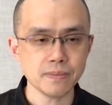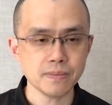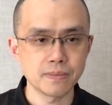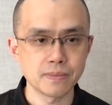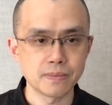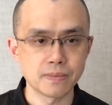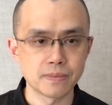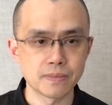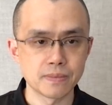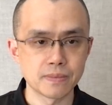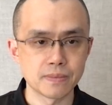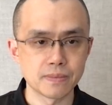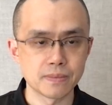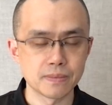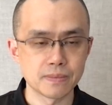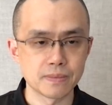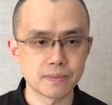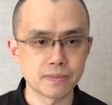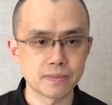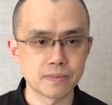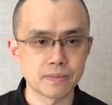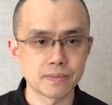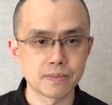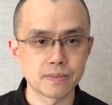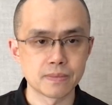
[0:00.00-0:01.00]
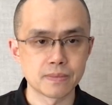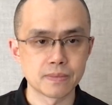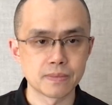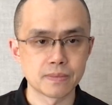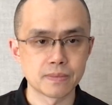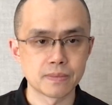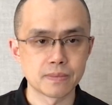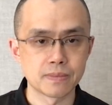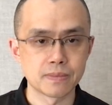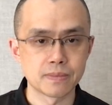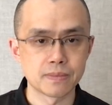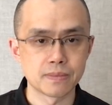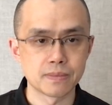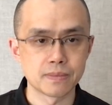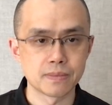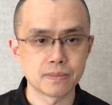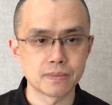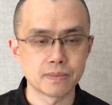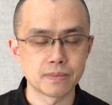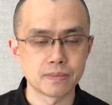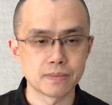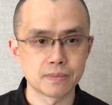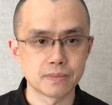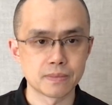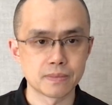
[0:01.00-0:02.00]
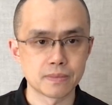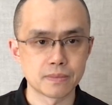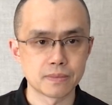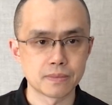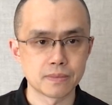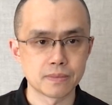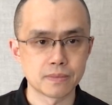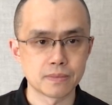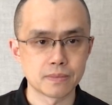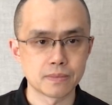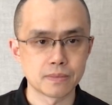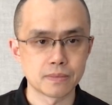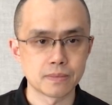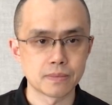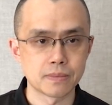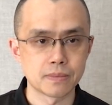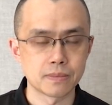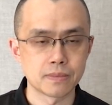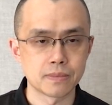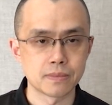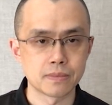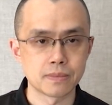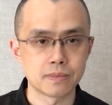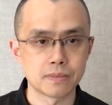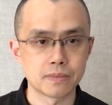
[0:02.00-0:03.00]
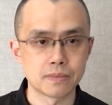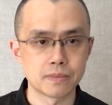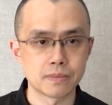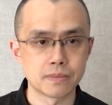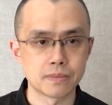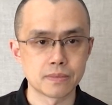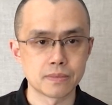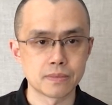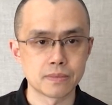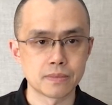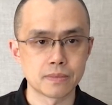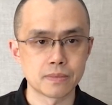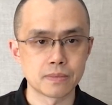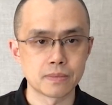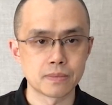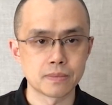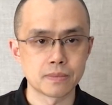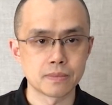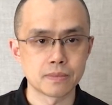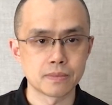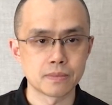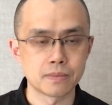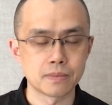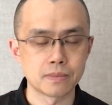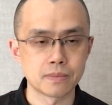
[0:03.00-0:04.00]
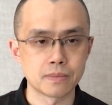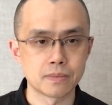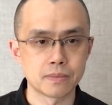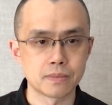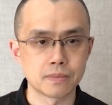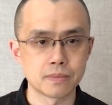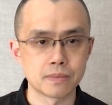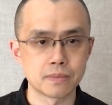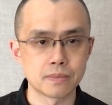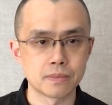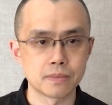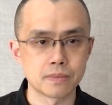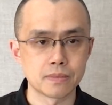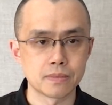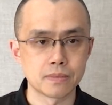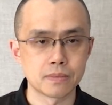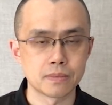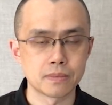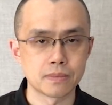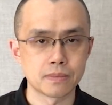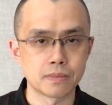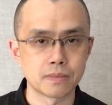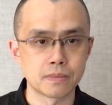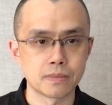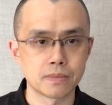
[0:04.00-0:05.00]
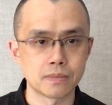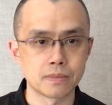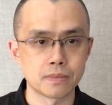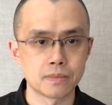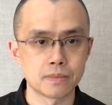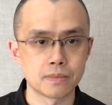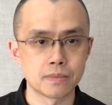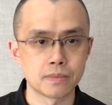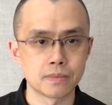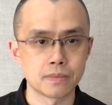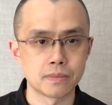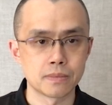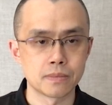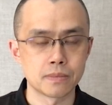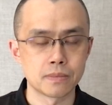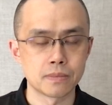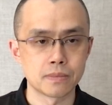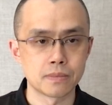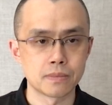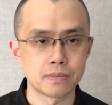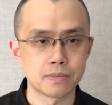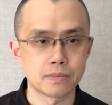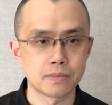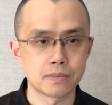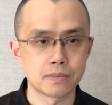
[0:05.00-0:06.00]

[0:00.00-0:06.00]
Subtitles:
No words are spoken by the person on screen.